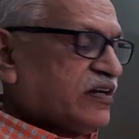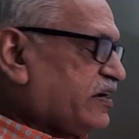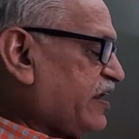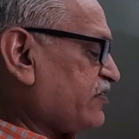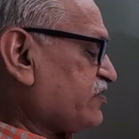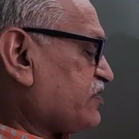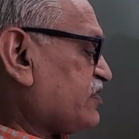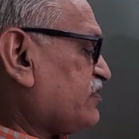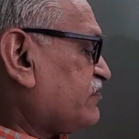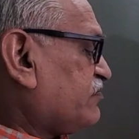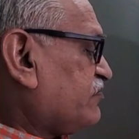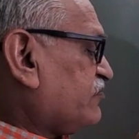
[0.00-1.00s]
Next,
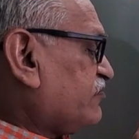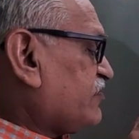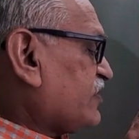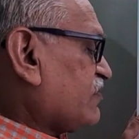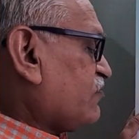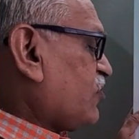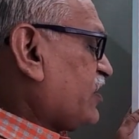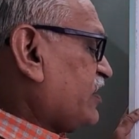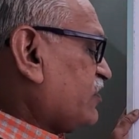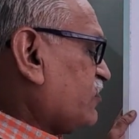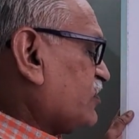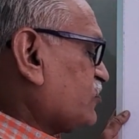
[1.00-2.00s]
for n
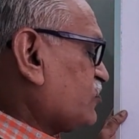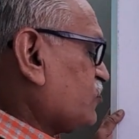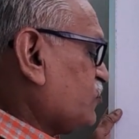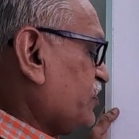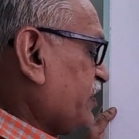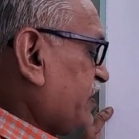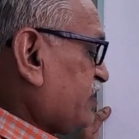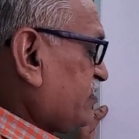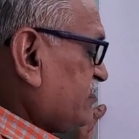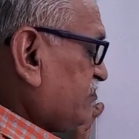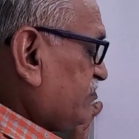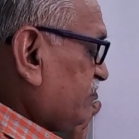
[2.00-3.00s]
equal to 2, we get